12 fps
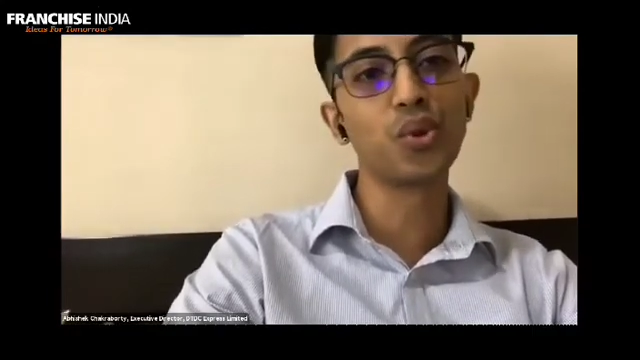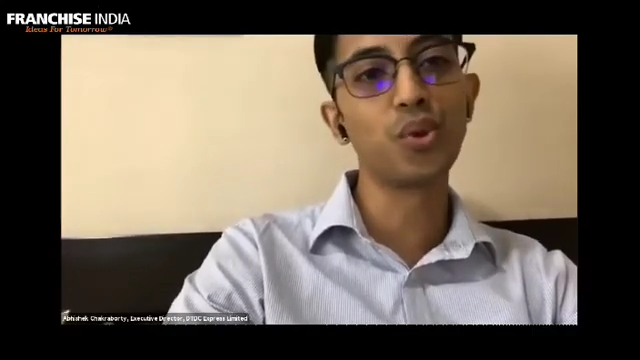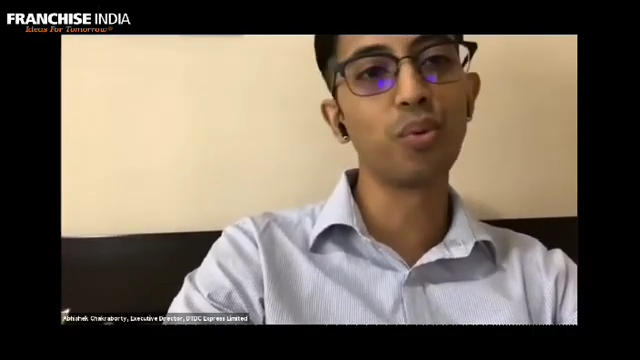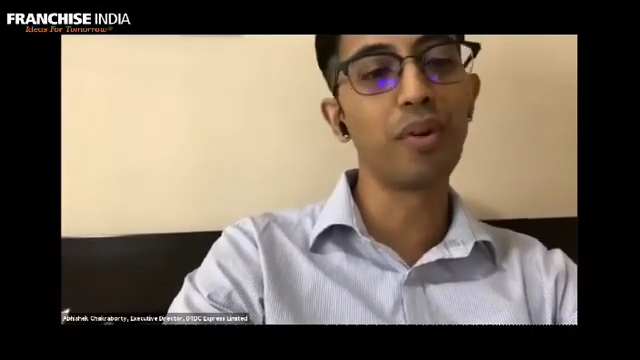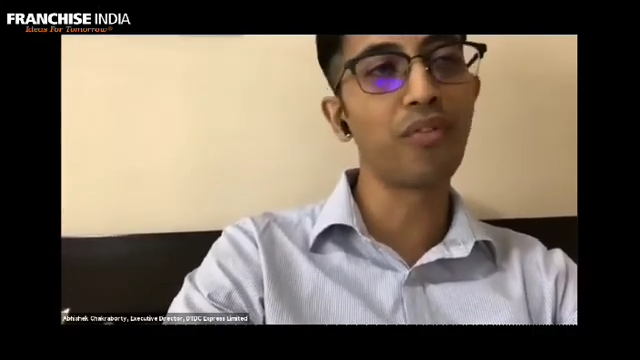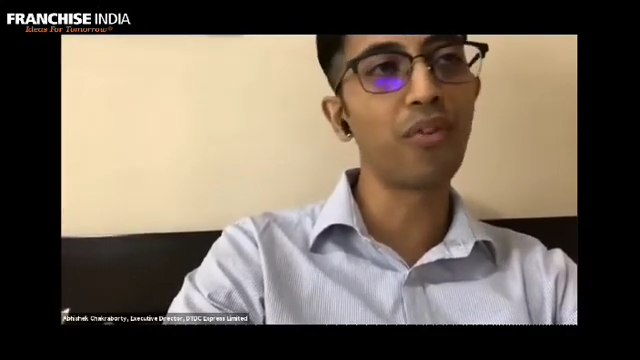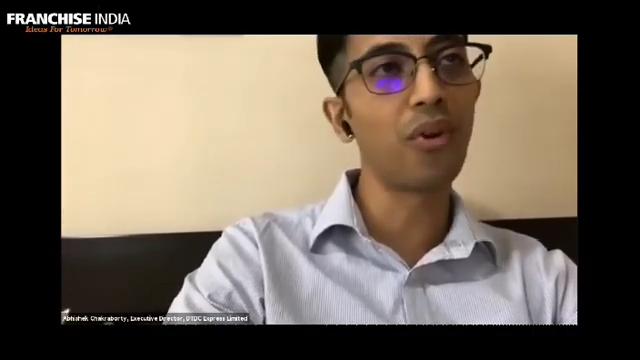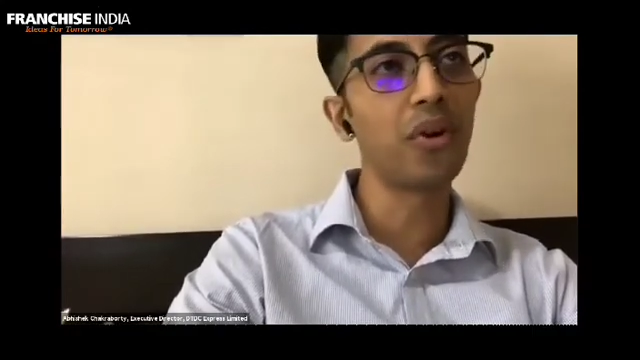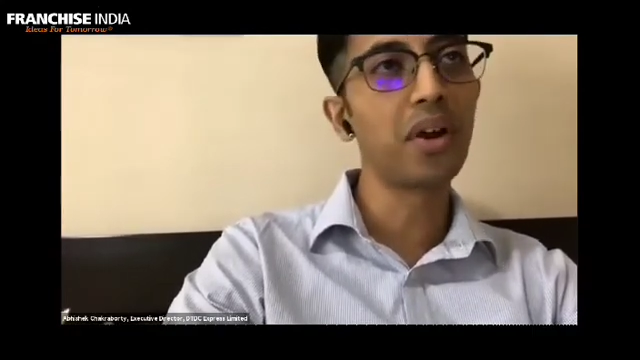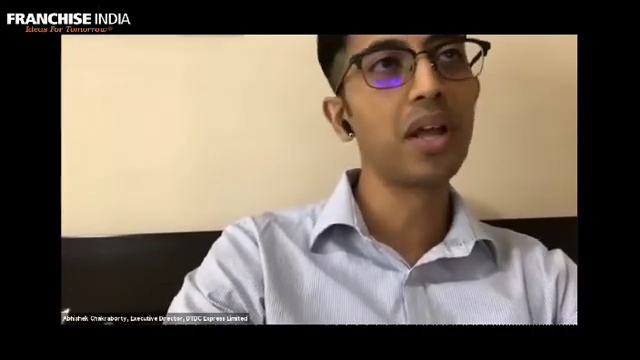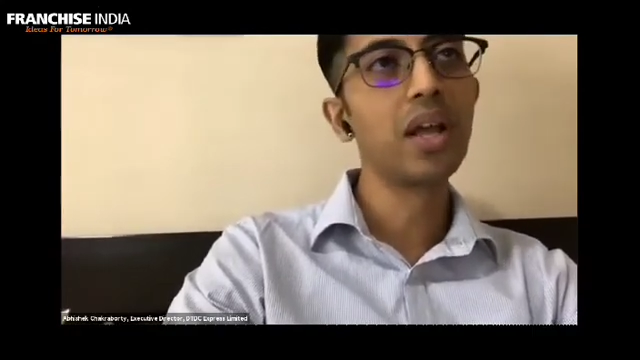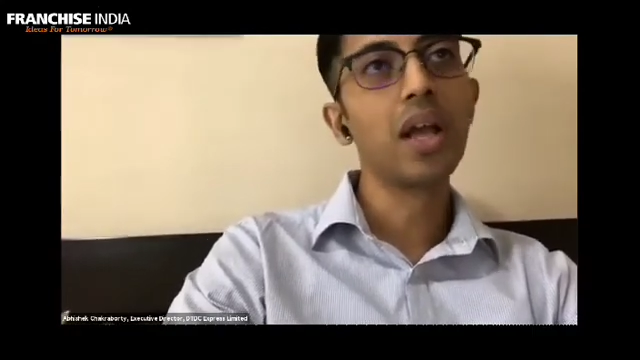and I
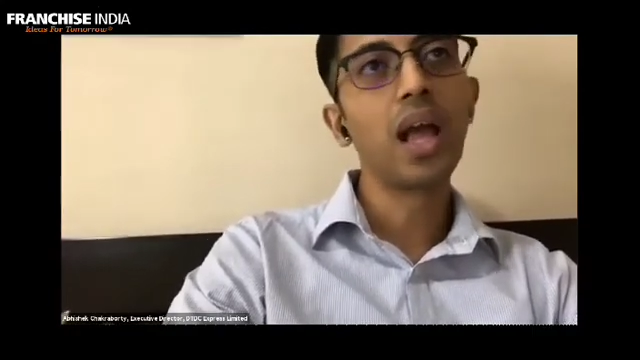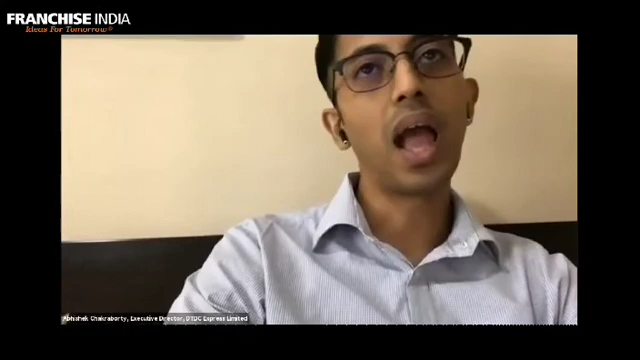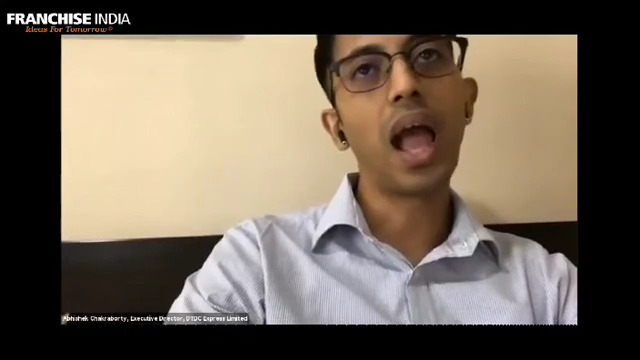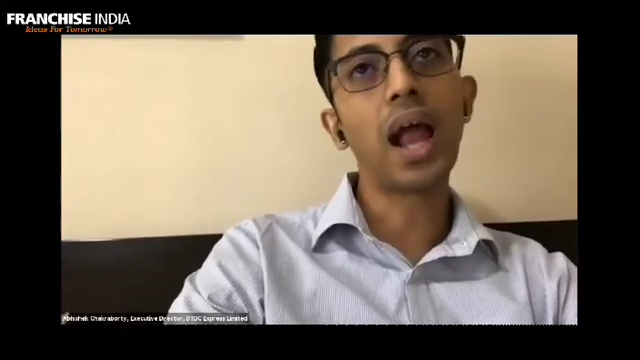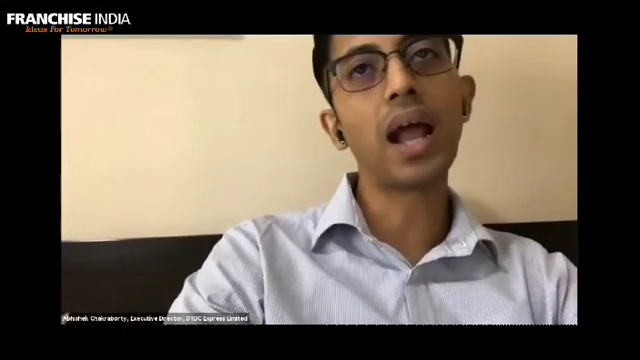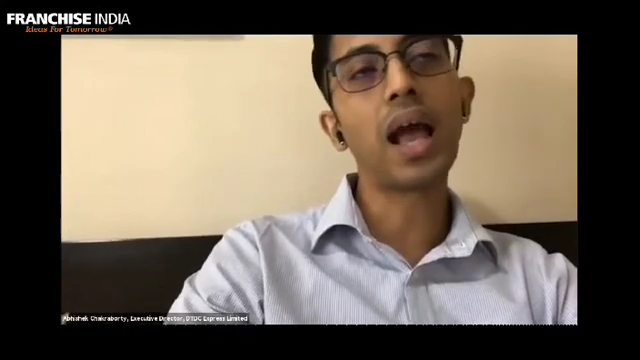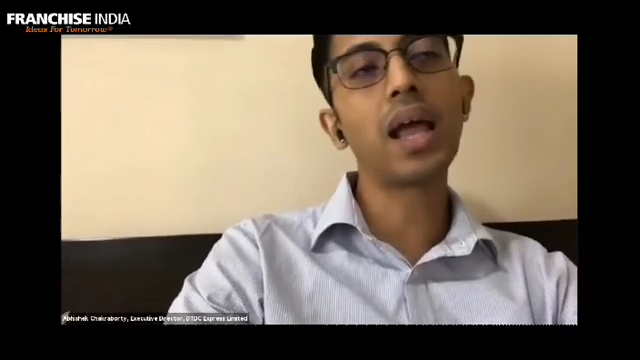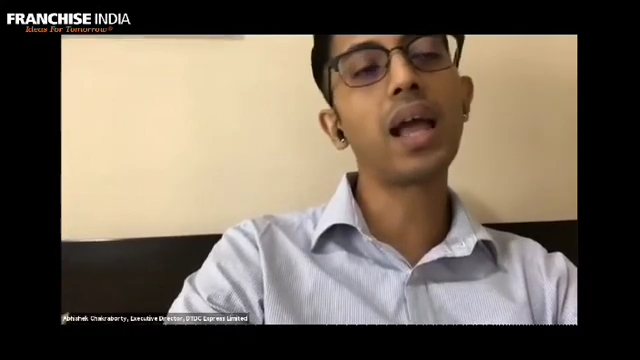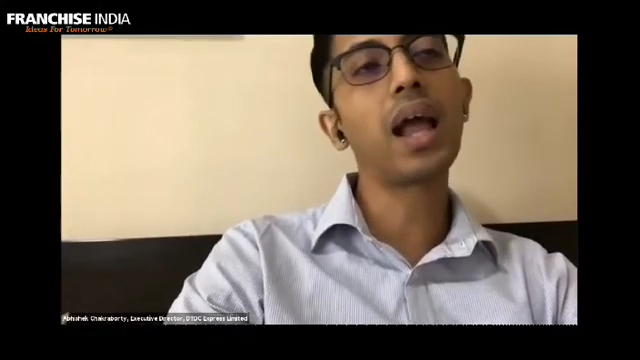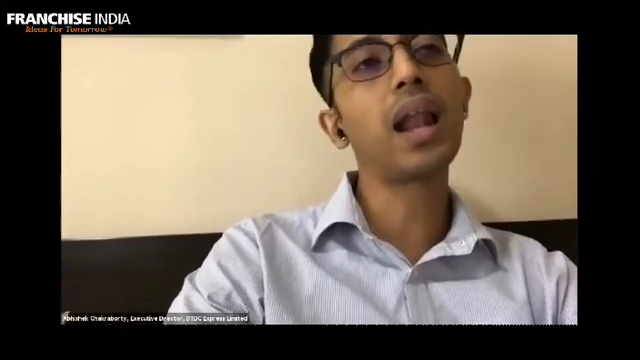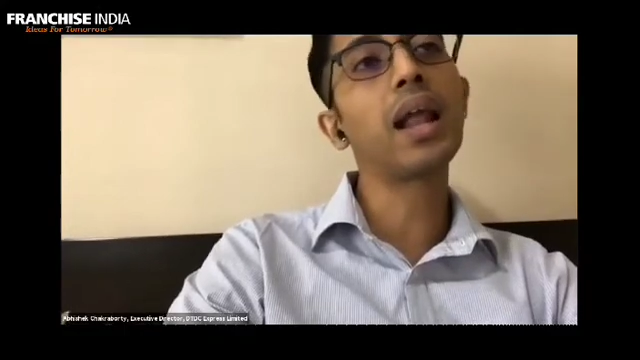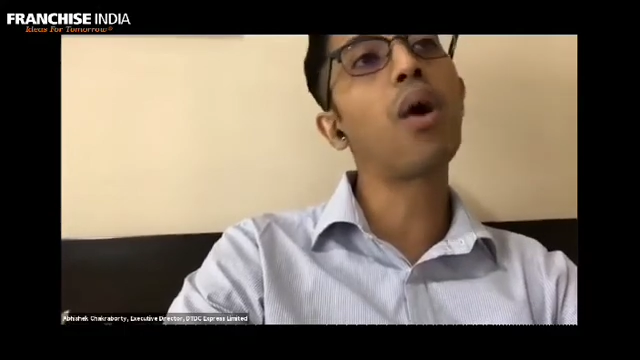now have an
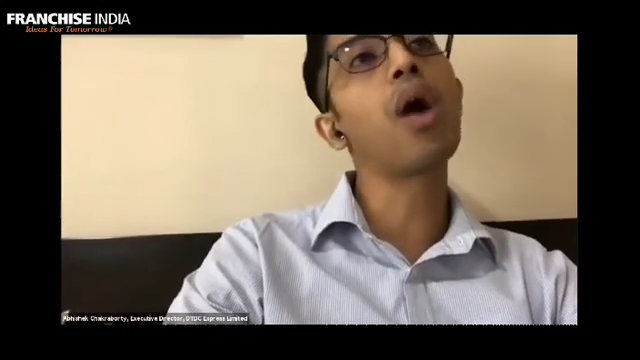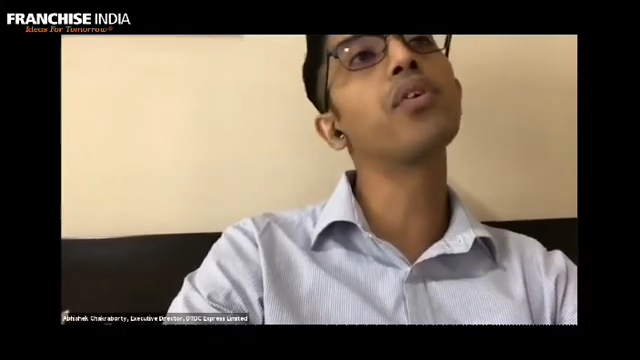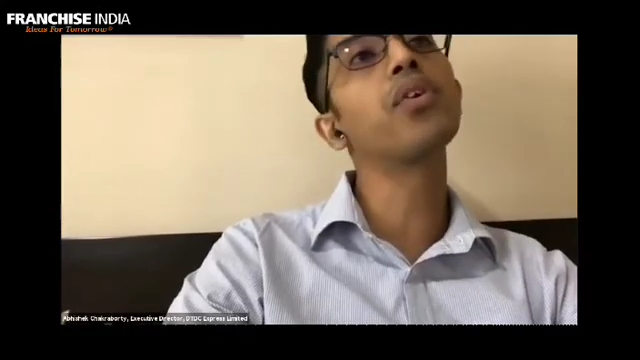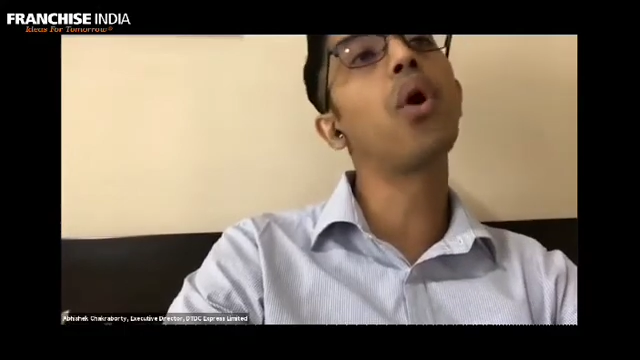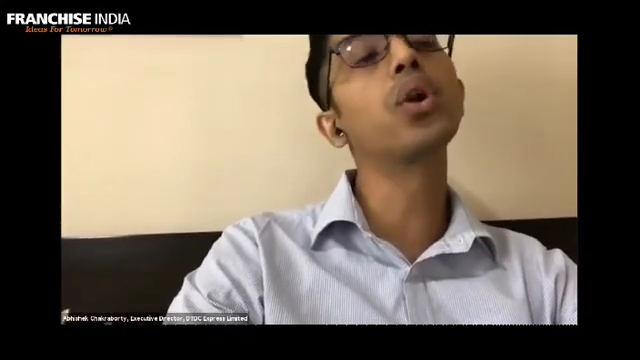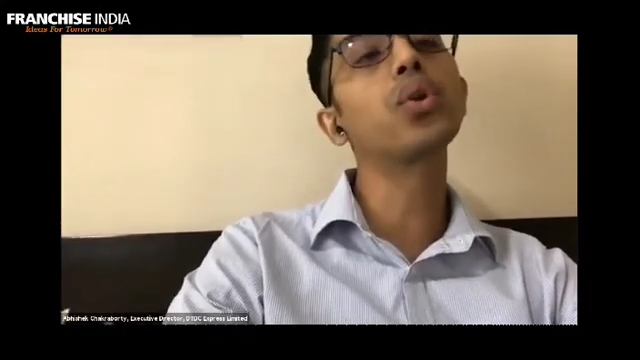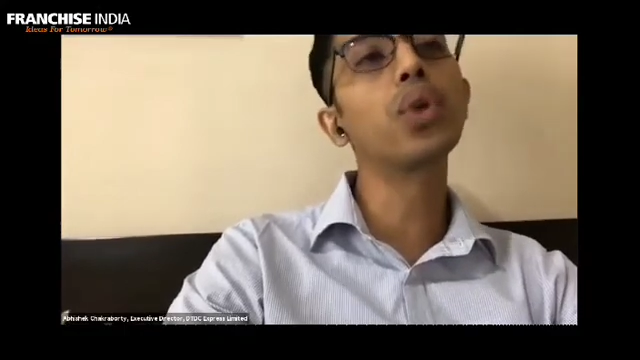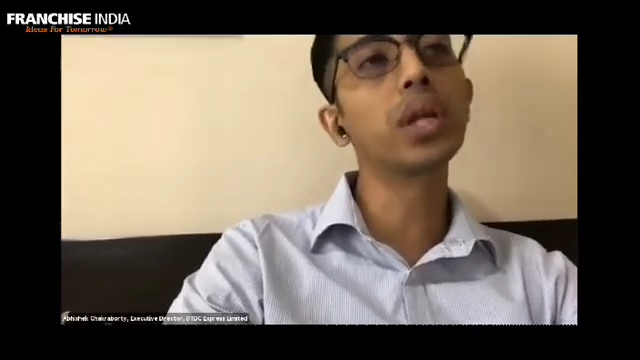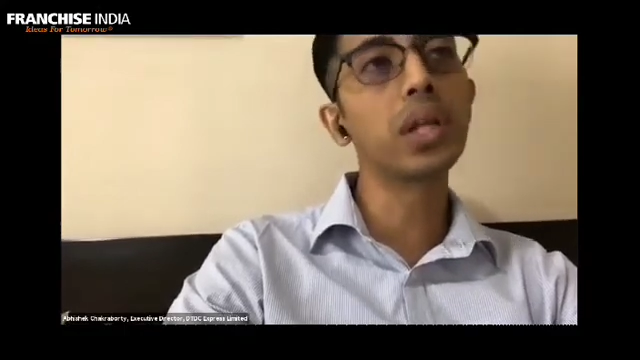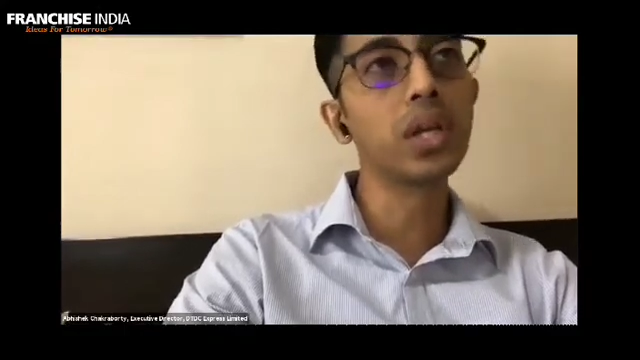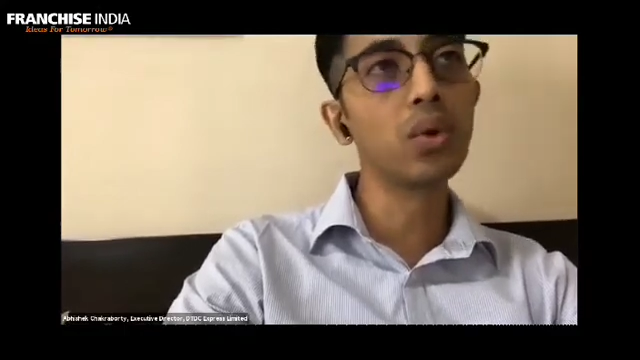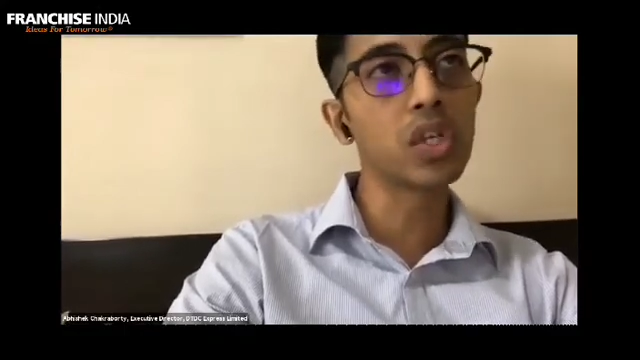altogether new respect for
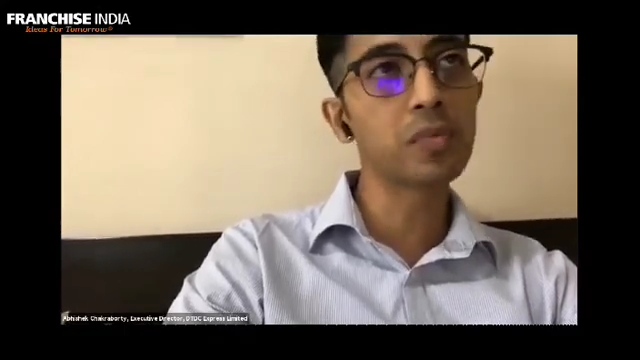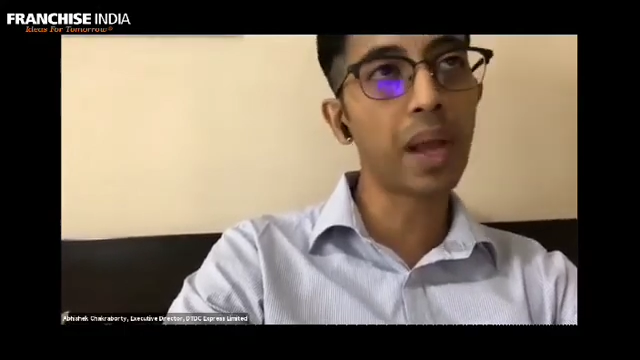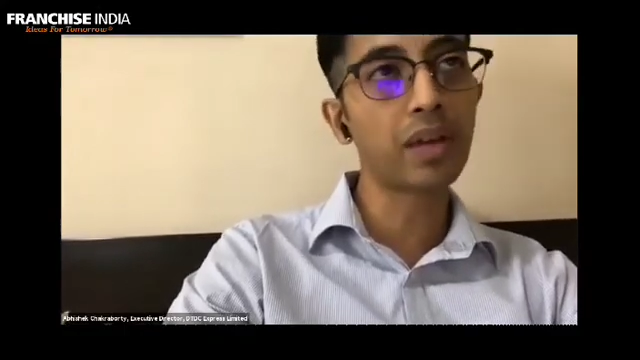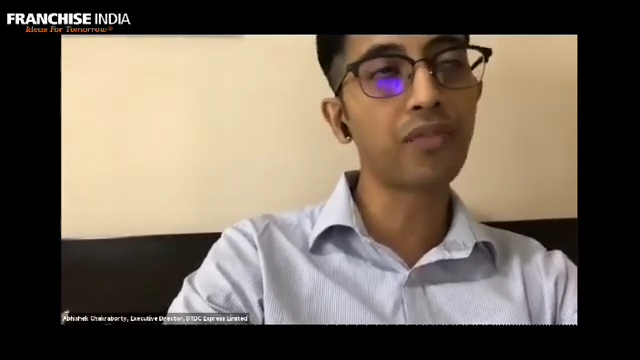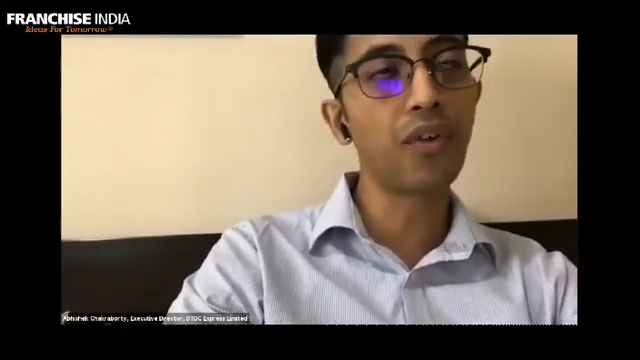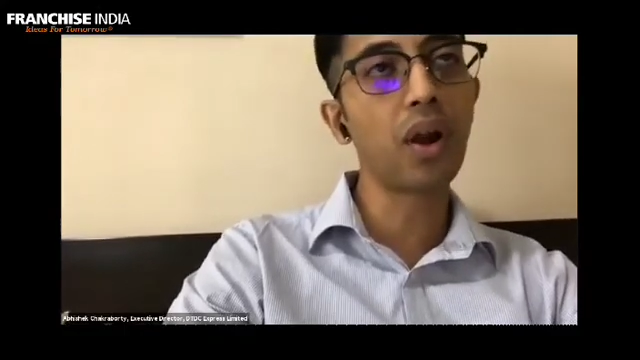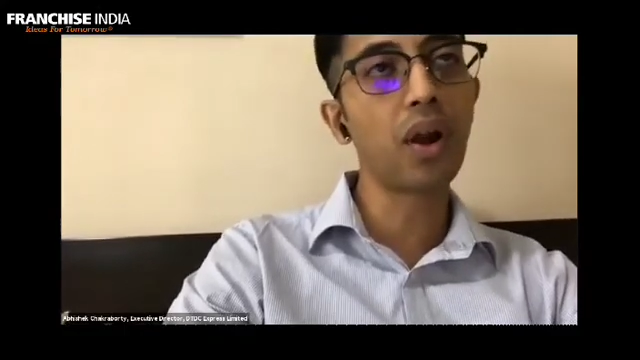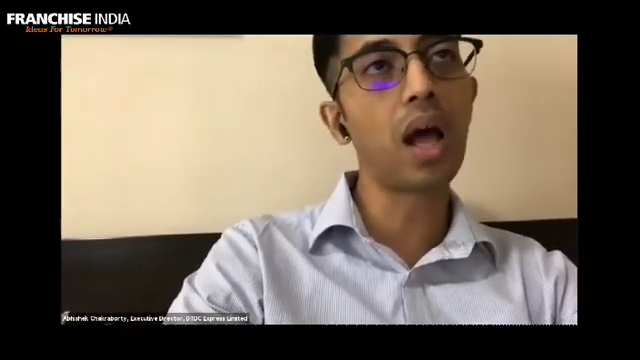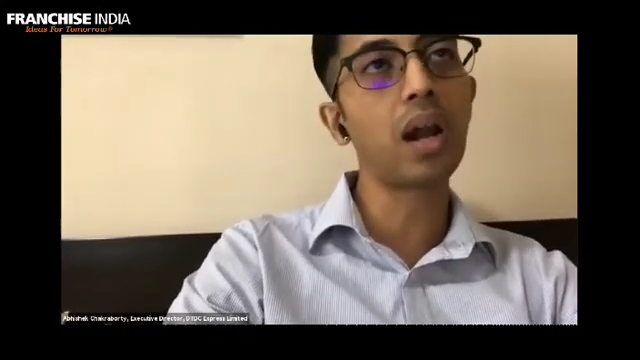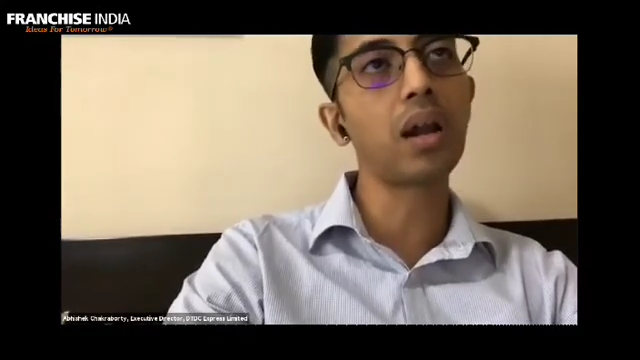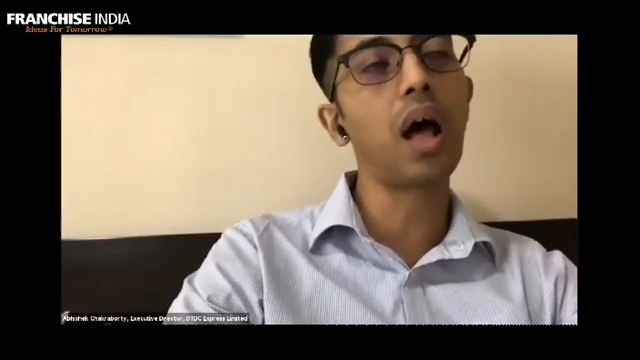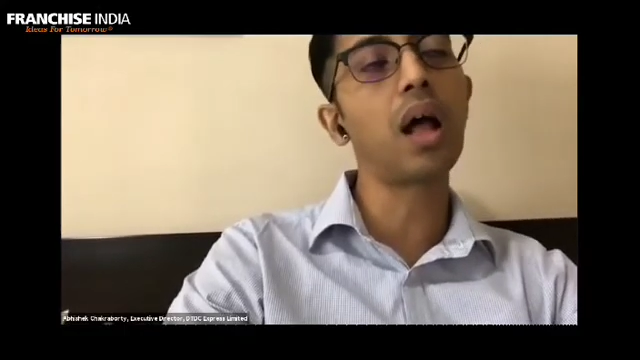our house help,